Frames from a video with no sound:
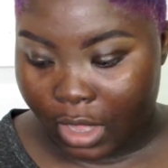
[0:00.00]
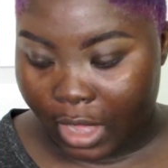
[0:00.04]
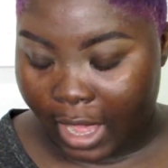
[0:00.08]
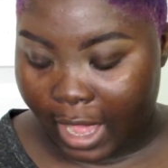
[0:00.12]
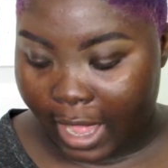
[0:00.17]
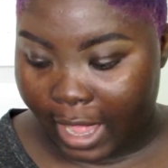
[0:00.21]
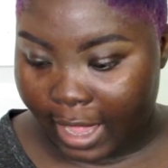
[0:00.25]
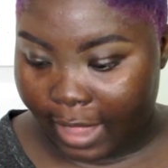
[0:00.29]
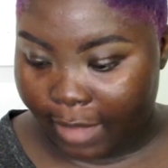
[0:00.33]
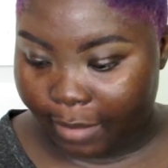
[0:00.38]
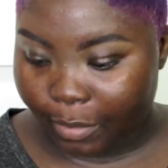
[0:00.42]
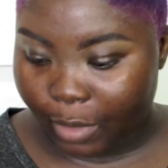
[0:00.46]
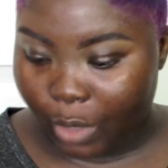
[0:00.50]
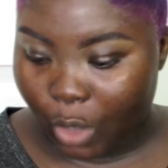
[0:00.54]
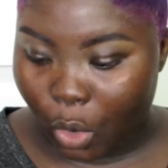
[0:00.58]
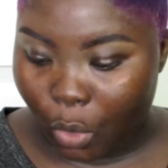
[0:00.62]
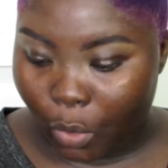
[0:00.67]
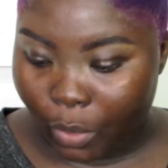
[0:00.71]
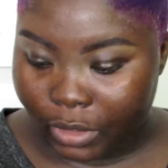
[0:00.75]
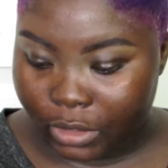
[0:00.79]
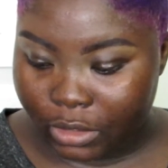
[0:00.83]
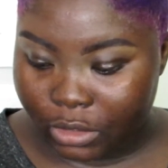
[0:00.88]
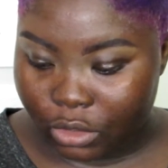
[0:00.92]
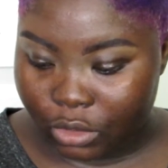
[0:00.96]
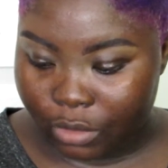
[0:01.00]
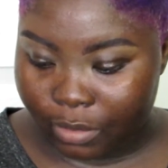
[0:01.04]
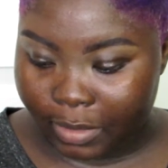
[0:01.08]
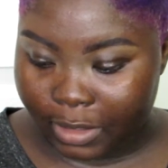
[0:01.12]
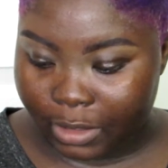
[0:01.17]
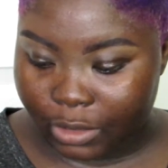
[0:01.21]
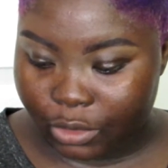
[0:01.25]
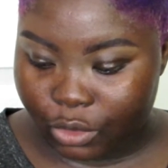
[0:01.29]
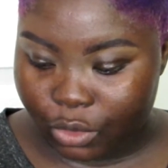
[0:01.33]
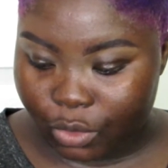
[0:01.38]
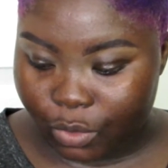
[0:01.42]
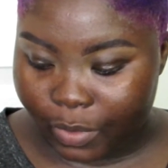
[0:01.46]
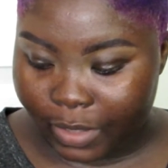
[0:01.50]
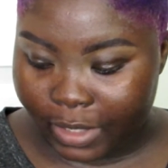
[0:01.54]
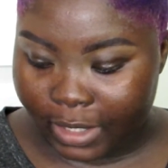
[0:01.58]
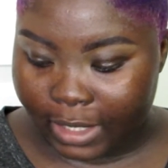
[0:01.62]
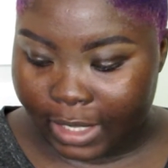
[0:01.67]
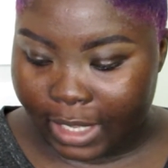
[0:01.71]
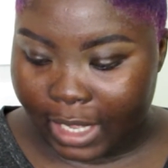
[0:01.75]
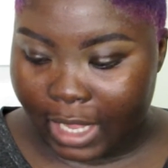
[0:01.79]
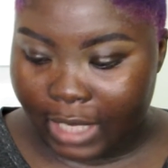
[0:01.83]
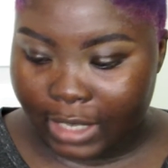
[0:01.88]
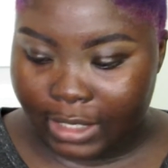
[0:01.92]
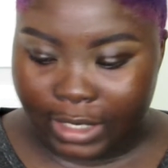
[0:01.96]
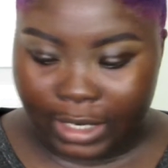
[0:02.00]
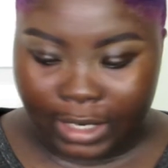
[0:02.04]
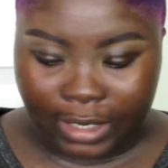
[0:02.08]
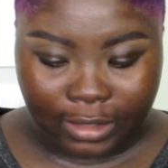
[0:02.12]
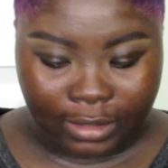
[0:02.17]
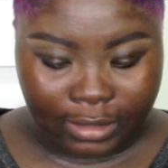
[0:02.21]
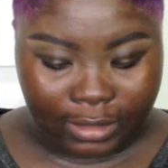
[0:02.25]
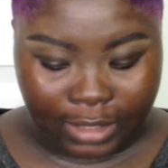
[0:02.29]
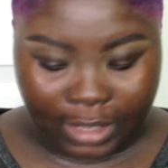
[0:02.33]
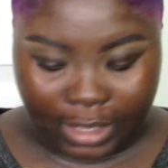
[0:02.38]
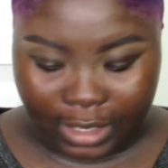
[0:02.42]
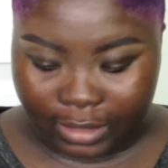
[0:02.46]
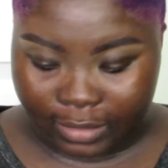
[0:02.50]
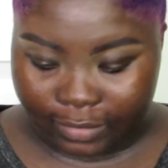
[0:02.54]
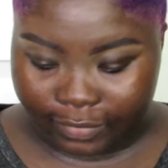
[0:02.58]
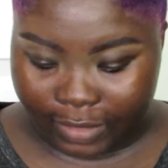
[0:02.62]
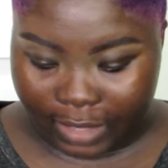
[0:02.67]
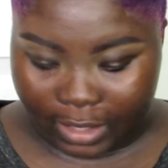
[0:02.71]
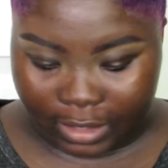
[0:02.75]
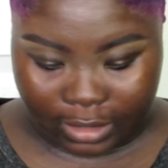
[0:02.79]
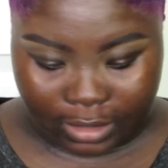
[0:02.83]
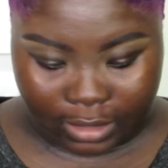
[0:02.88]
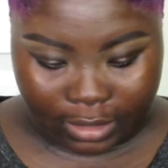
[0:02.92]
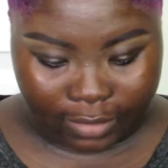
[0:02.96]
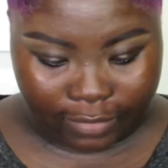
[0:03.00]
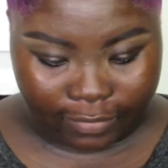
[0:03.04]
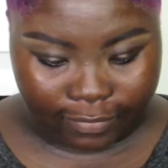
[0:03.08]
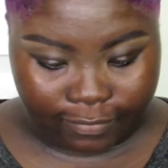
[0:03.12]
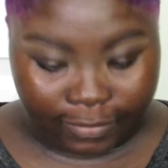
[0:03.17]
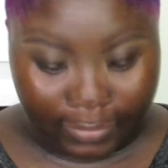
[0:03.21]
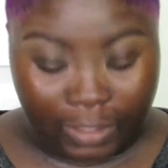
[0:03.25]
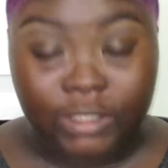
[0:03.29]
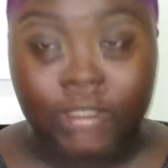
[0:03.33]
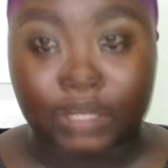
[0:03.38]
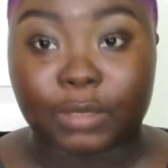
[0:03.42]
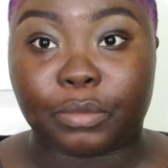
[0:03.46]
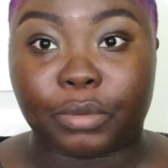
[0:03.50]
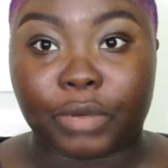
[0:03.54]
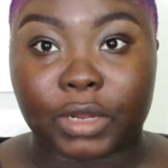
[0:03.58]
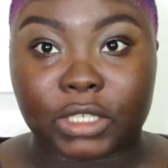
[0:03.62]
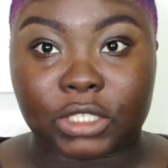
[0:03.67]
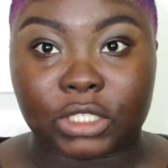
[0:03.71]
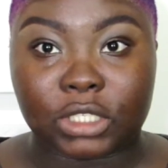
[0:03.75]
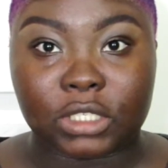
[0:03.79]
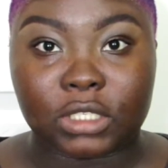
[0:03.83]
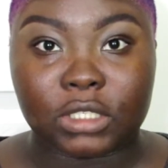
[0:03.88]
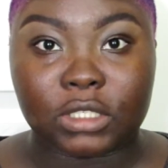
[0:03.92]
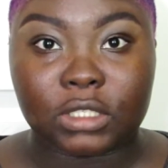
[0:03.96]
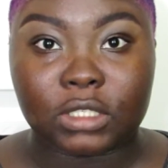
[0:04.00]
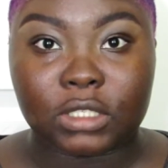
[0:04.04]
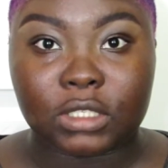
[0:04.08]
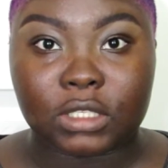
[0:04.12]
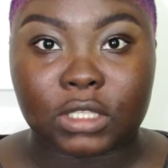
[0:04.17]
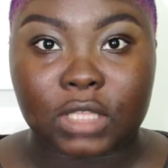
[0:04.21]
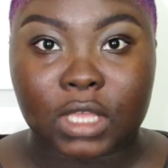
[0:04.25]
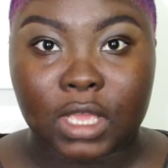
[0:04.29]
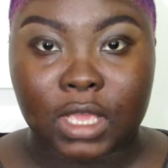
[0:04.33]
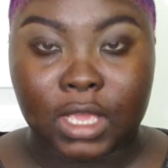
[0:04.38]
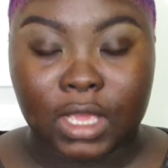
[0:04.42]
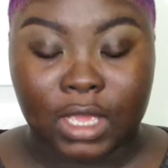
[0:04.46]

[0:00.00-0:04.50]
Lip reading: I am going to be doing kind of like a first impressions